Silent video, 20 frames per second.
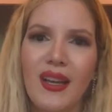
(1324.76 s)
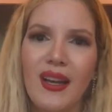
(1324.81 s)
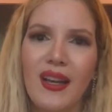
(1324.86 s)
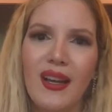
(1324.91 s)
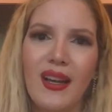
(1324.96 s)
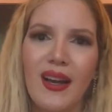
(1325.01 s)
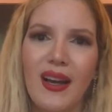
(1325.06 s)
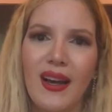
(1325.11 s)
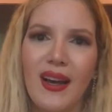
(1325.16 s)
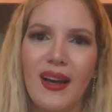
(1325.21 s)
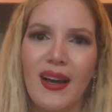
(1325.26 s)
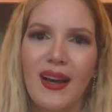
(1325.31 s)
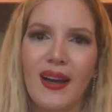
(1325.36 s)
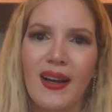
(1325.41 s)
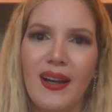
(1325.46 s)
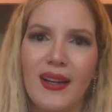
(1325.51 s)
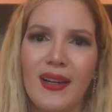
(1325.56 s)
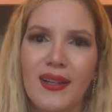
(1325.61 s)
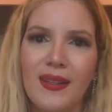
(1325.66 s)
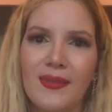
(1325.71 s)

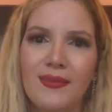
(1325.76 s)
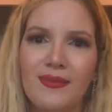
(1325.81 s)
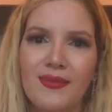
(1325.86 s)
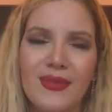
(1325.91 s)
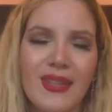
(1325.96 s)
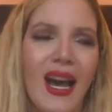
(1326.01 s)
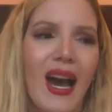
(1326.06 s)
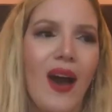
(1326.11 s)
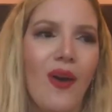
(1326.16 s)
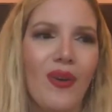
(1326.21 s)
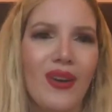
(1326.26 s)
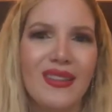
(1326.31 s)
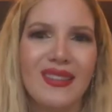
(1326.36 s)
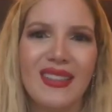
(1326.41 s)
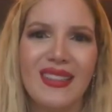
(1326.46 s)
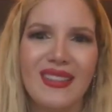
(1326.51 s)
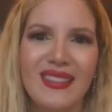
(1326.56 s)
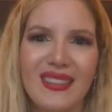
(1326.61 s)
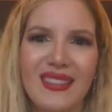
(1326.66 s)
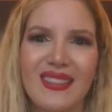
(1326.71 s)
Now I
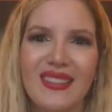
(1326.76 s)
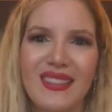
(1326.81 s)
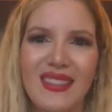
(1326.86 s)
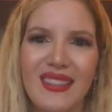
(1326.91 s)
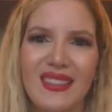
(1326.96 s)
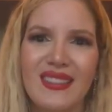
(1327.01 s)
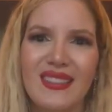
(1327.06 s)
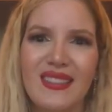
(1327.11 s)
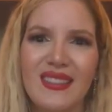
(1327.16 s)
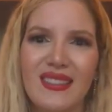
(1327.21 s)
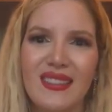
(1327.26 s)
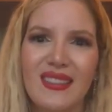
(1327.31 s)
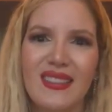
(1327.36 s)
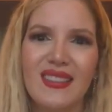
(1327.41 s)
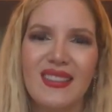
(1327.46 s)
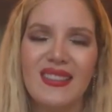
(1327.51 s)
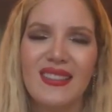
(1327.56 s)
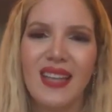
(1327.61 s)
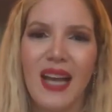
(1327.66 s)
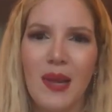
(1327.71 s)
think
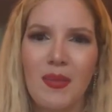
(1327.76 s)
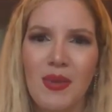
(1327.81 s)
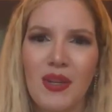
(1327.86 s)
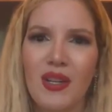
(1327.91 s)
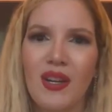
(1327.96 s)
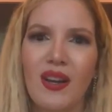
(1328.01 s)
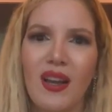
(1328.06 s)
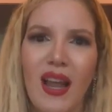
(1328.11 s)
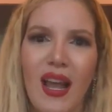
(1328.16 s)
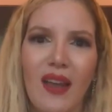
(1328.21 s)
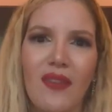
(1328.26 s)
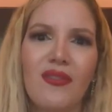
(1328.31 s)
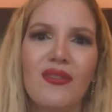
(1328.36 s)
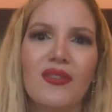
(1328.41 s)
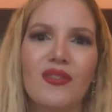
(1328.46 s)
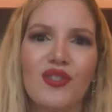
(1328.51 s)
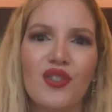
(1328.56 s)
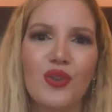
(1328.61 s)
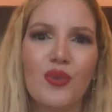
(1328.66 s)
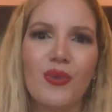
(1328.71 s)
this time in her life,
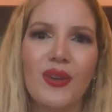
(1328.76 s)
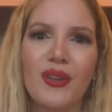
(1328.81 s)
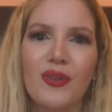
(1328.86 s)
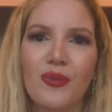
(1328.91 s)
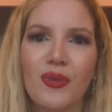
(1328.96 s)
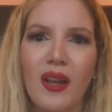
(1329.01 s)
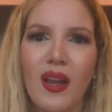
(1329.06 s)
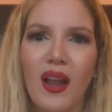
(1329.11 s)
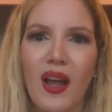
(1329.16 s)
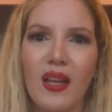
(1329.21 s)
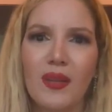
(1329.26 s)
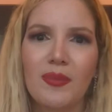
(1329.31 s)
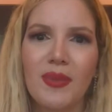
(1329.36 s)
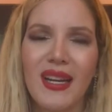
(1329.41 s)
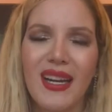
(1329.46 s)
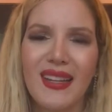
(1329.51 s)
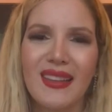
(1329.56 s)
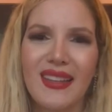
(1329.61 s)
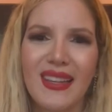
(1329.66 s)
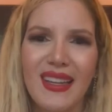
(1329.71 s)
when she went through a lot, but
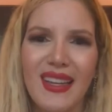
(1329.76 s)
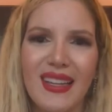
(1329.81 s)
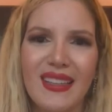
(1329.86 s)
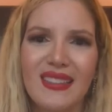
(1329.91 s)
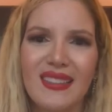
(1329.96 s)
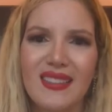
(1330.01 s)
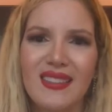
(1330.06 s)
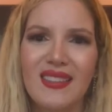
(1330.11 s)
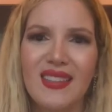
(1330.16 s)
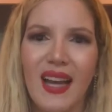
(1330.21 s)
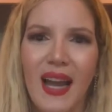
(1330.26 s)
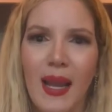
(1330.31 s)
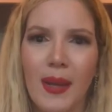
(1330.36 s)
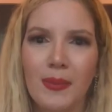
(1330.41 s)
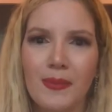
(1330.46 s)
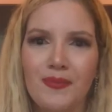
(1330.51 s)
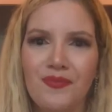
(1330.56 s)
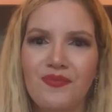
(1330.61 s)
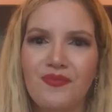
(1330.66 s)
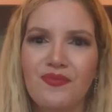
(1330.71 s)
I think at this
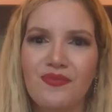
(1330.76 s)
time